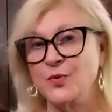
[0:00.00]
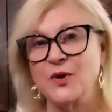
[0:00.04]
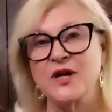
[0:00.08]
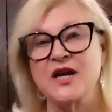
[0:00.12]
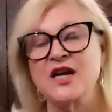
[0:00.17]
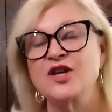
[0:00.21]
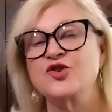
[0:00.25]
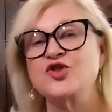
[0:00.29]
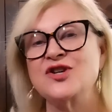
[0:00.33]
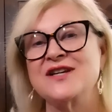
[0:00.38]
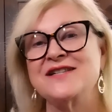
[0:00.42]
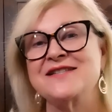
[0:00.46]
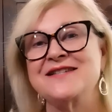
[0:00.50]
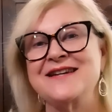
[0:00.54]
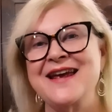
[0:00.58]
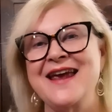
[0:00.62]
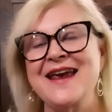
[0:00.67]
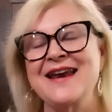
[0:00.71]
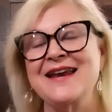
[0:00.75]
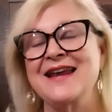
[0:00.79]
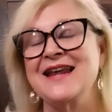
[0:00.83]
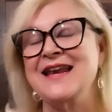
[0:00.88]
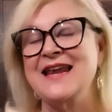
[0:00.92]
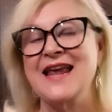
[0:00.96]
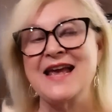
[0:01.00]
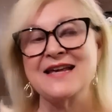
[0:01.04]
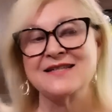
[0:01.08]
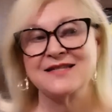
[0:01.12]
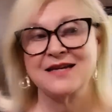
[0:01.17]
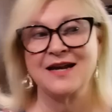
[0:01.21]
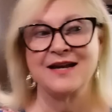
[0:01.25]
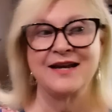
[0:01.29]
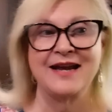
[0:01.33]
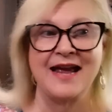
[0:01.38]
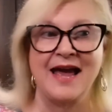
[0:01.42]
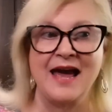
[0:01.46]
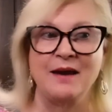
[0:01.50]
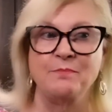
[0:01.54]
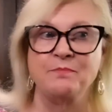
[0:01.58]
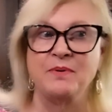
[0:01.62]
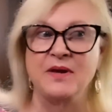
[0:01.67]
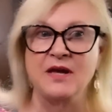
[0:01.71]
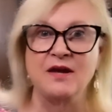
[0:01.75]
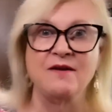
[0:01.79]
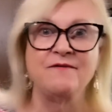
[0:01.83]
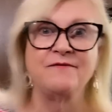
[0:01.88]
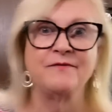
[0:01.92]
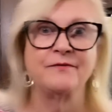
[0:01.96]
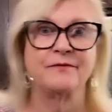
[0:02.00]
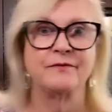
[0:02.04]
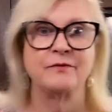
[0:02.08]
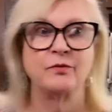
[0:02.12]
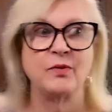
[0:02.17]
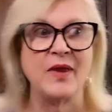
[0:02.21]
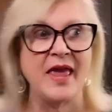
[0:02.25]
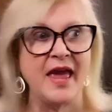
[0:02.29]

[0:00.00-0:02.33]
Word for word: what he just ate. And he has not had beef.